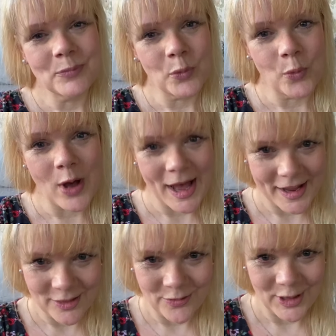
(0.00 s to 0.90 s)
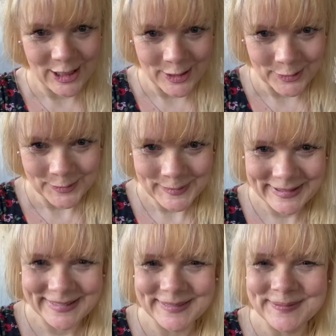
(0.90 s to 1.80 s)
why the video?
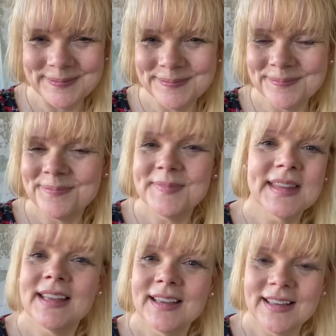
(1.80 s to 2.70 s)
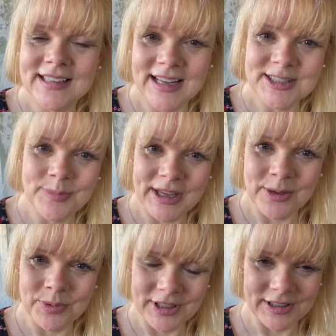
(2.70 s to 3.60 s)
Not to make a
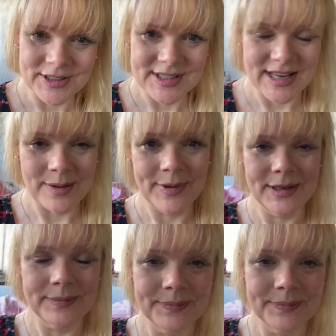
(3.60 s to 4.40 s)
political statement,